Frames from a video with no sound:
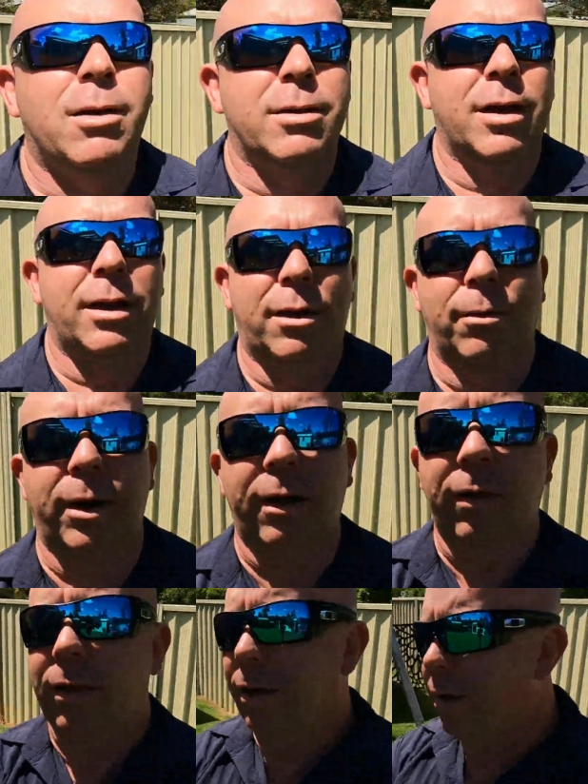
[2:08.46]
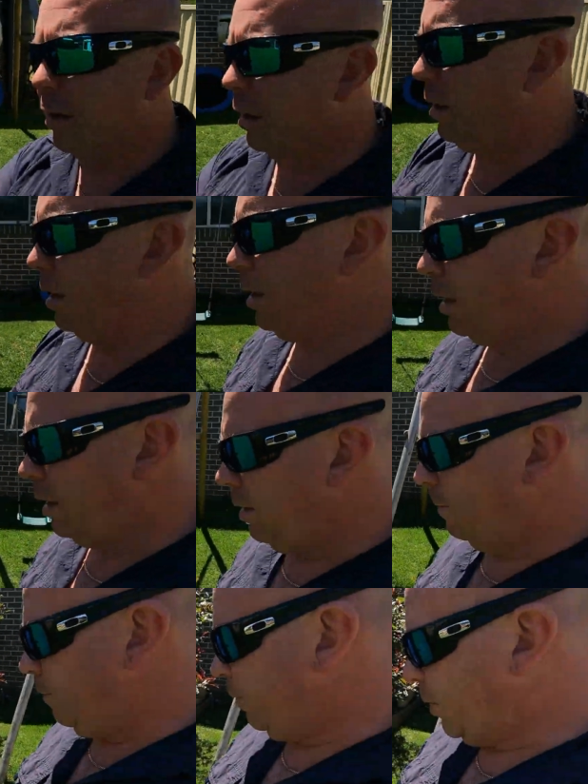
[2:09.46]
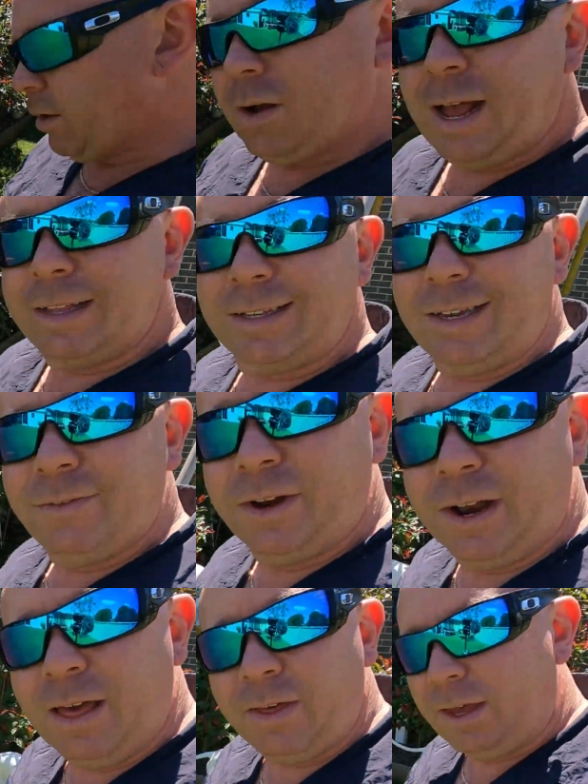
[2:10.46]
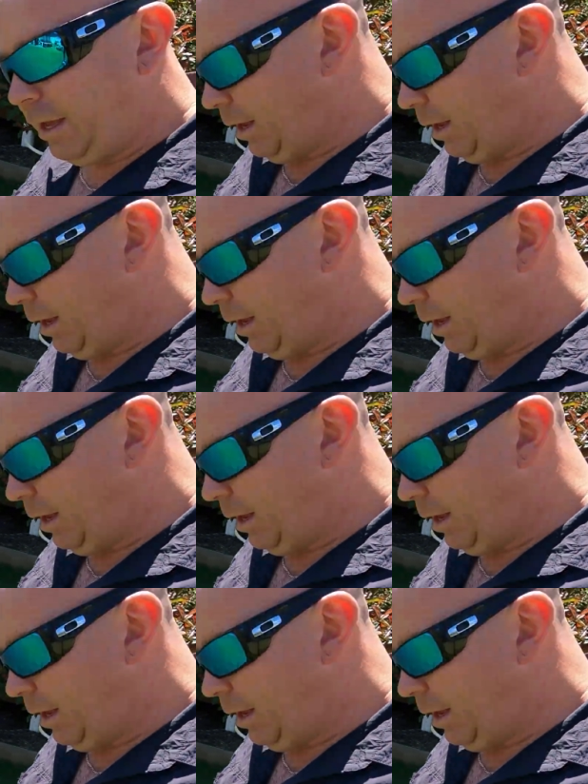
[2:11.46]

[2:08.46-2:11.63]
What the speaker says: I'll take you around there. I had to give it another